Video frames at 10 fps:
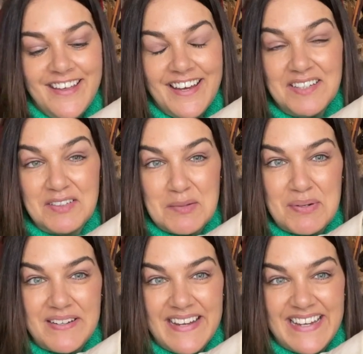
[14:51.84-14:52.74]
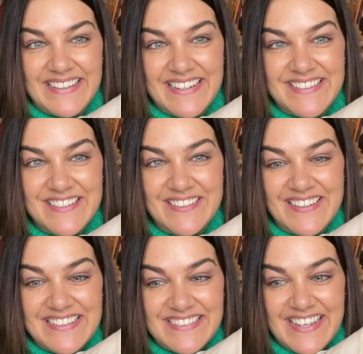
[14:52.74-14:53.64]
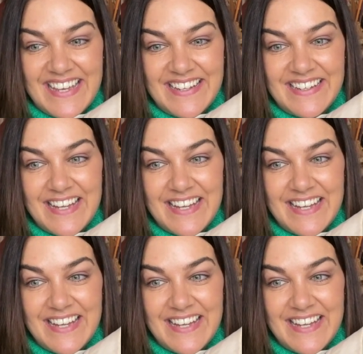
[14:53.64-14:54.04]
I'm going to put it out there to you guys again.